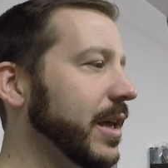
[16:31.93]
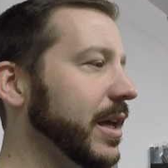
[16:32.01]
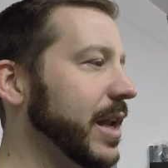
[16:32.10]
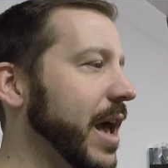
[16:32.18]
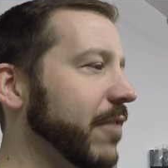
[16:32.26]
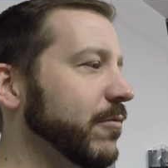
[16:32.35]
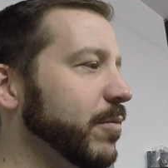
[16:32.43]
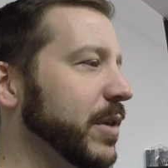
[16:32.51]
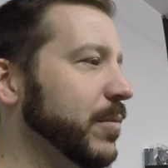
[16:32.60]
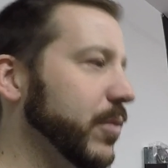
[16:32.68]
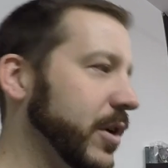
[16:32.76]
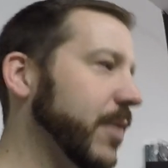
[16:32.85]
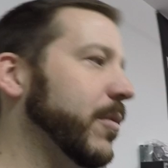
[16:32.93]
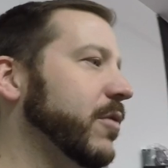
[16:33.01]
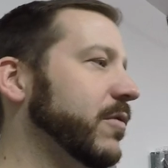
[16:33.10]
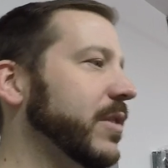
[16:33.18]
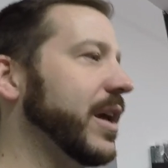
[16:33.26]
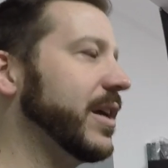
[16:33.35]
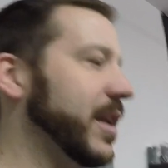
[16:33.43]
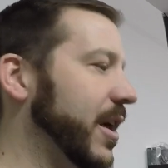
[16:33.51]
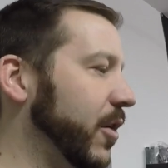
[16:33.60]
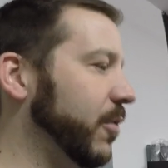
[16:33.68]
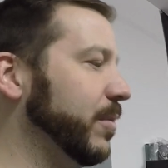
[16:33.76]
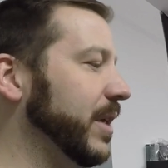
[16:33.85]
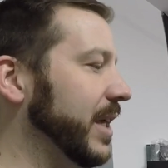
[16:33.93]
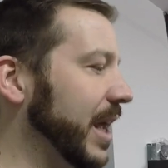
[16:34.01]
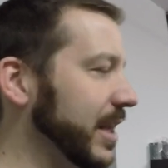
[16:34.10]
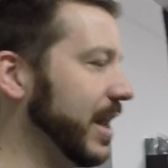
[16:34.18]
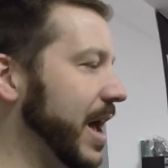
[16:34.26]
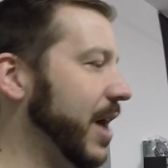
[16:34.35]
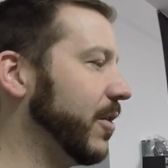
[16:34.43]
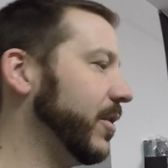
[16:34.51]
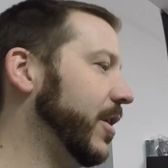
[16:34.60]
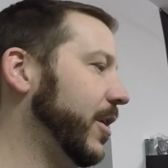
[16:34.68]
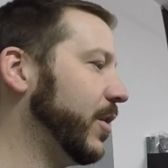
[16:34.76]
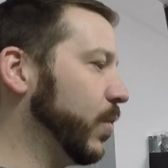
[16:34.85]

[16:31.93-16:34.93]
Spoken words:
and have people come over that can help me get it out,